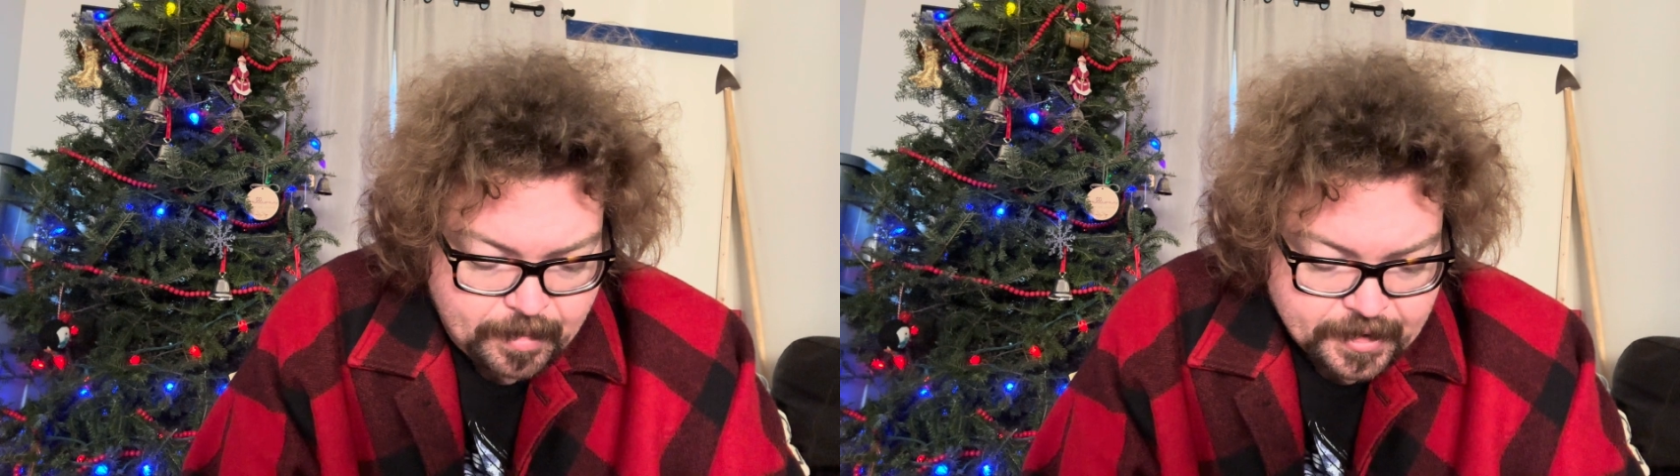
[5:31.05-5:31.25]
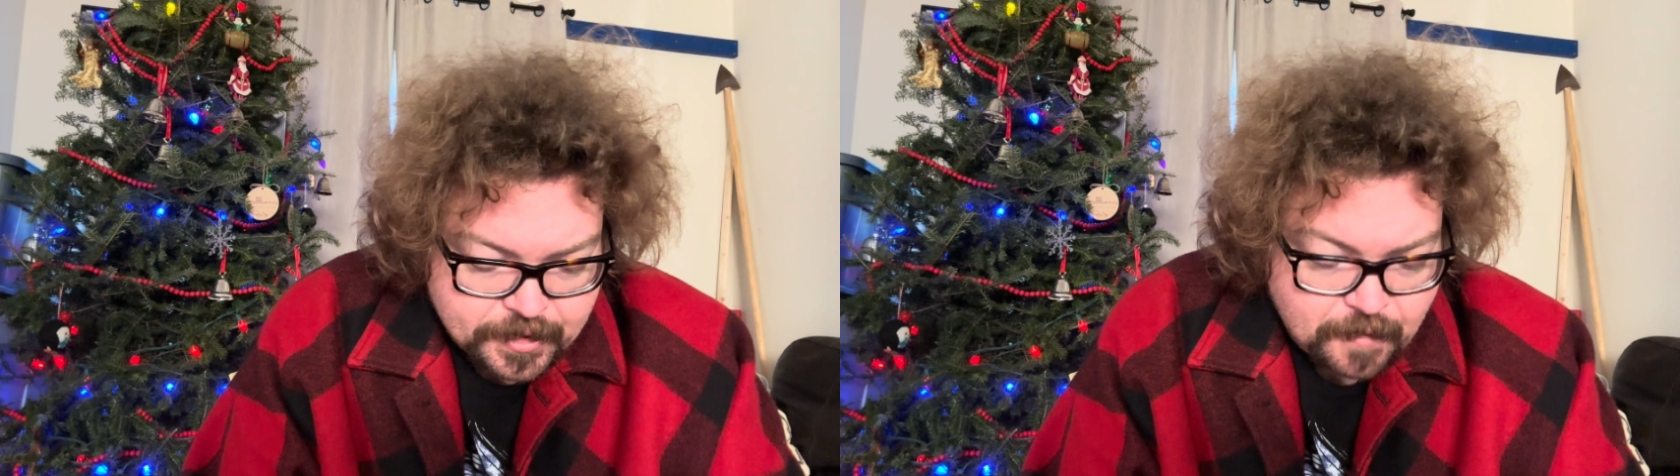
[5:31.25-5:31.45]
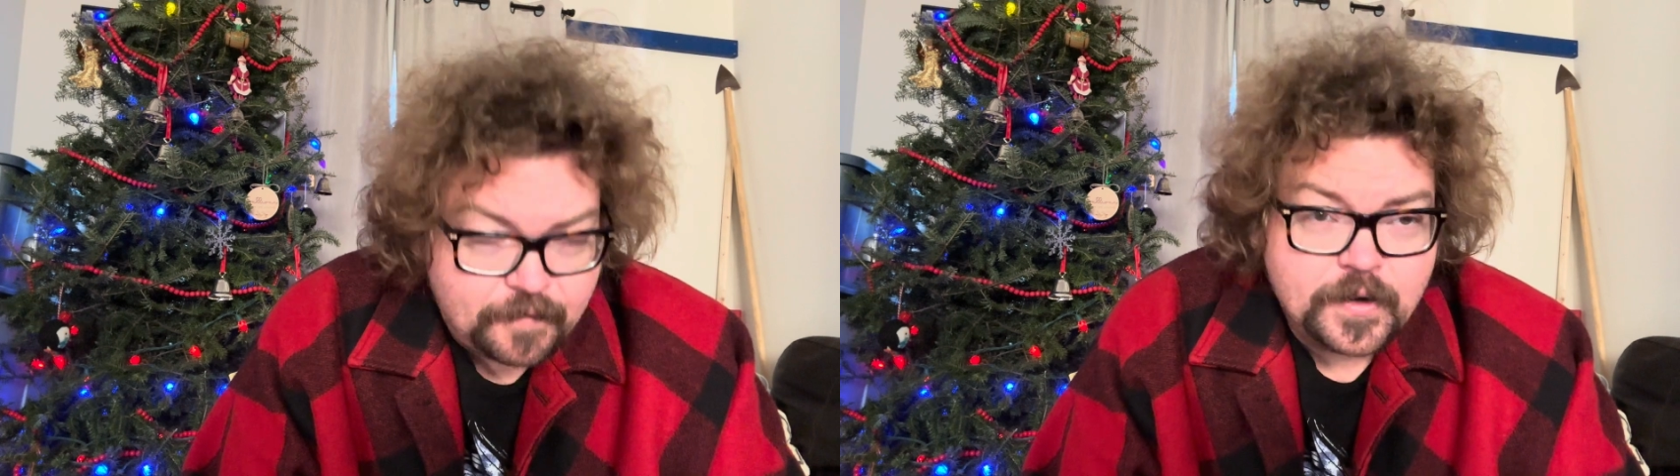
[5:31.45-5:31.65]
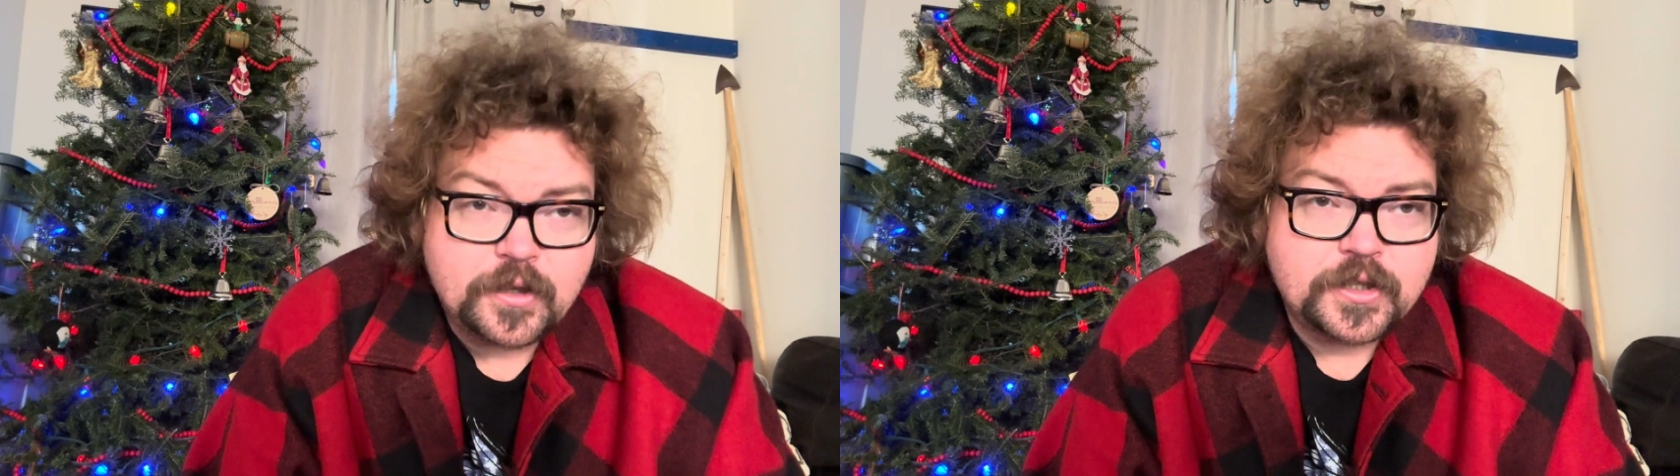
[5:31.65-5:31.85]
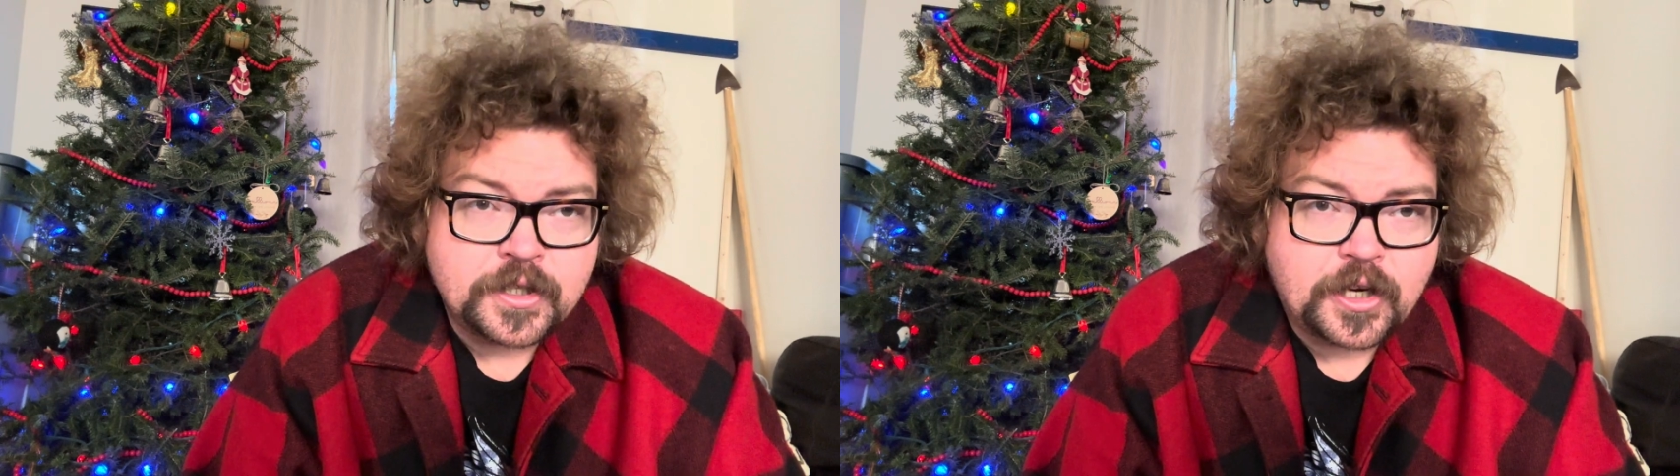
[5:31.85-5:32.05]
so
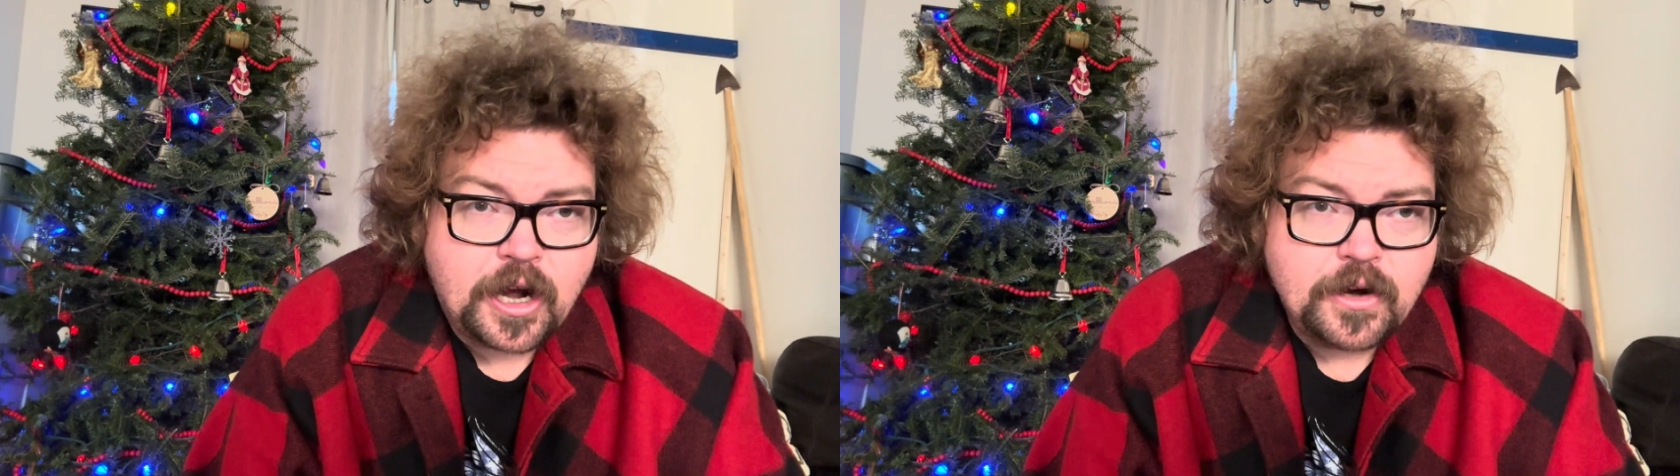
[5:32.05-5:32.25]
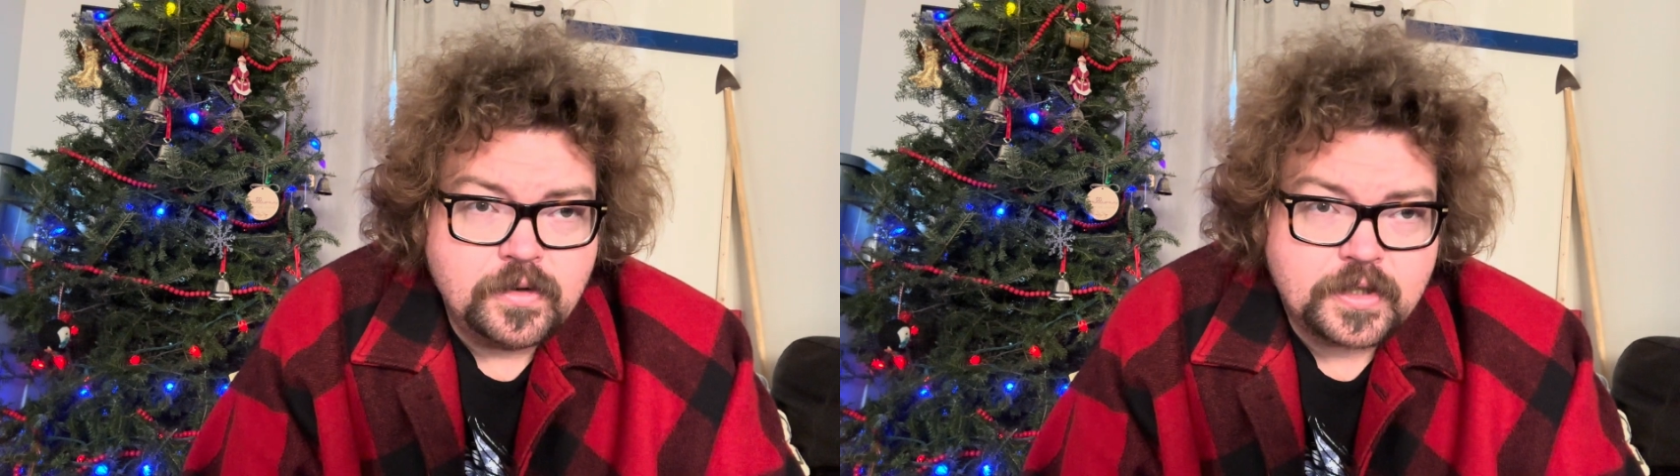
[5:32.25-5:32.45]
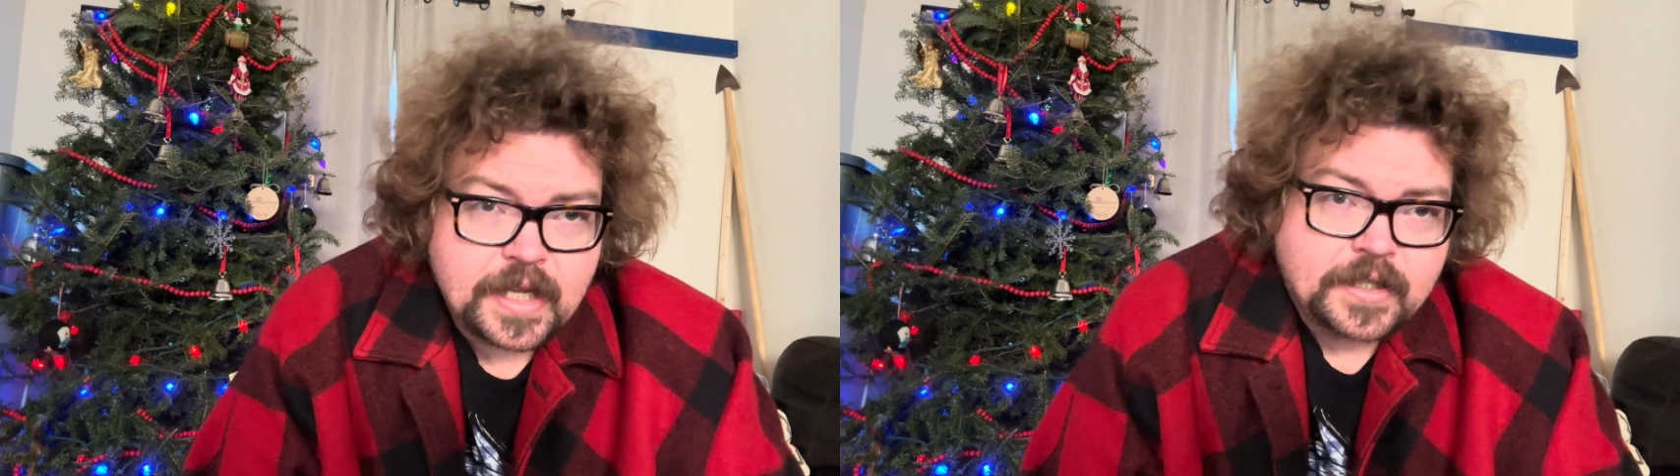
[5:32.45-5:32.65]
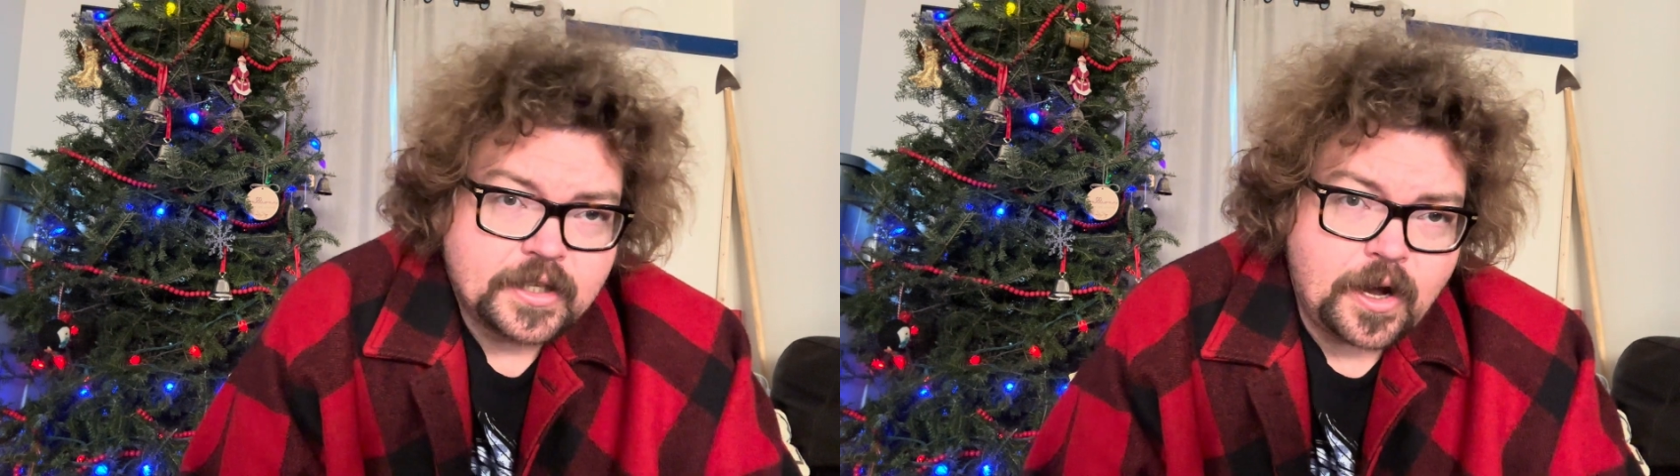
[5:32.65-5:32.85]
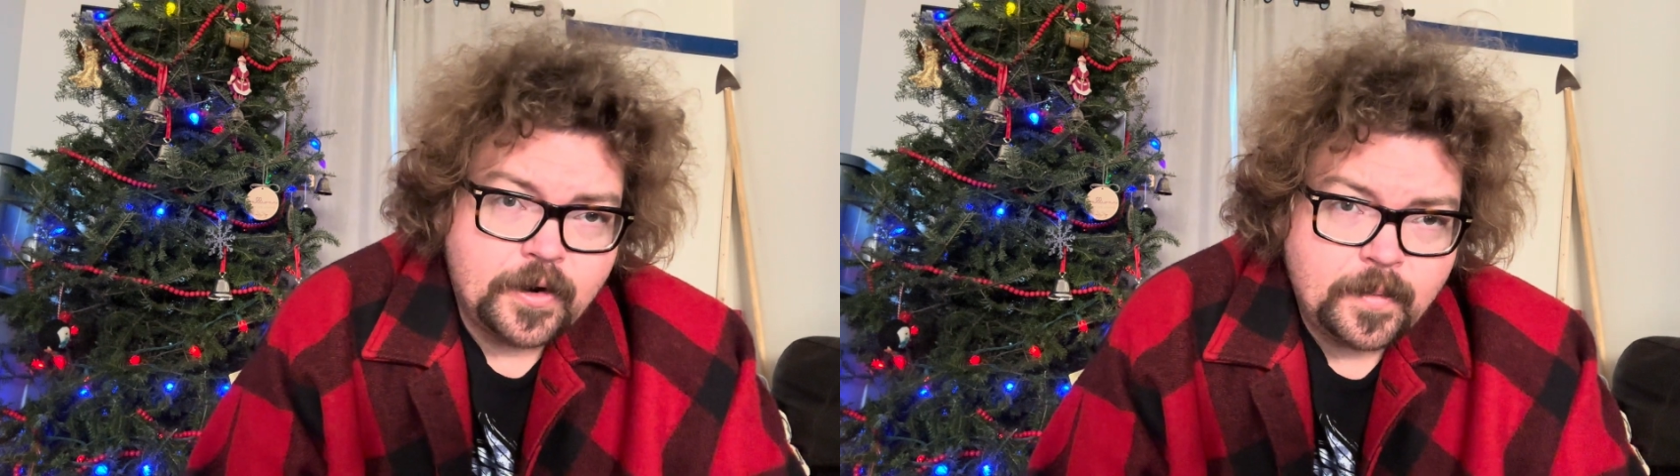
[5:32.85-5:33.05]
Filson coats, that's the
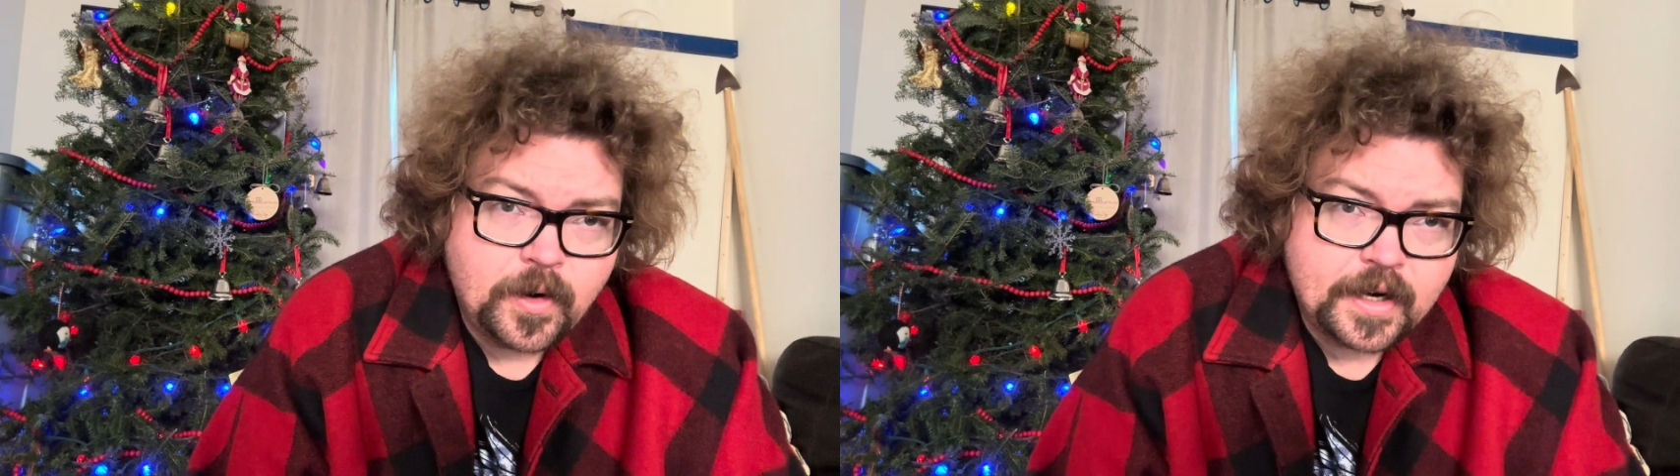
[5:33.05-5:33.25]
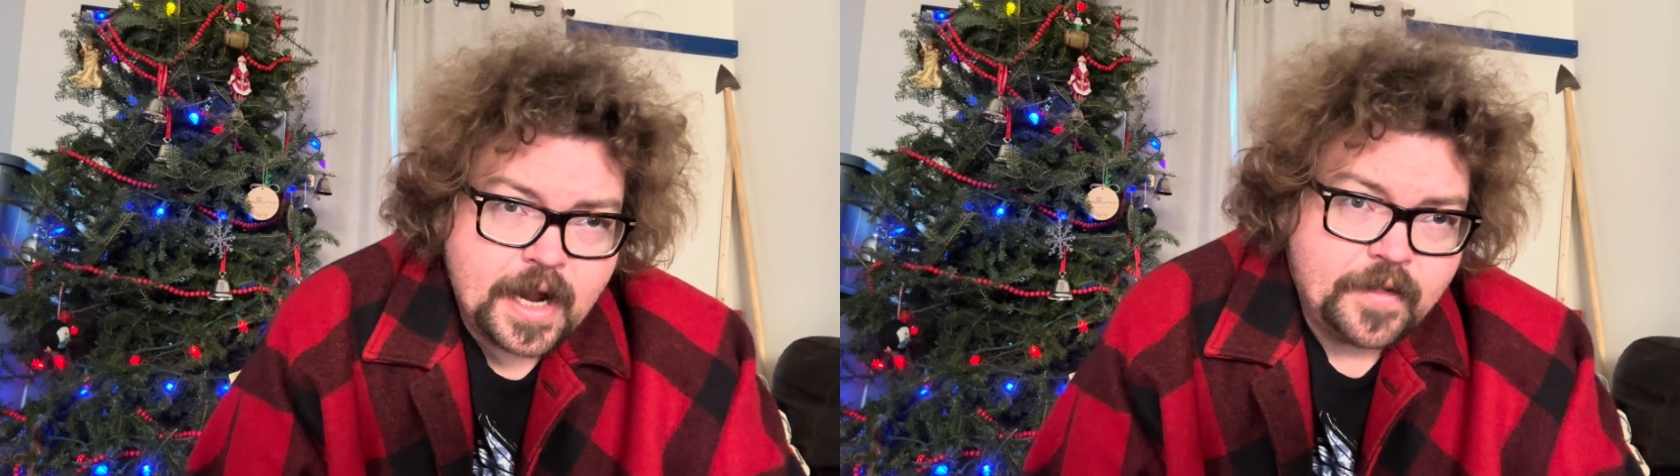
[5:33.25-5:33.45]
coat I'm wearing now.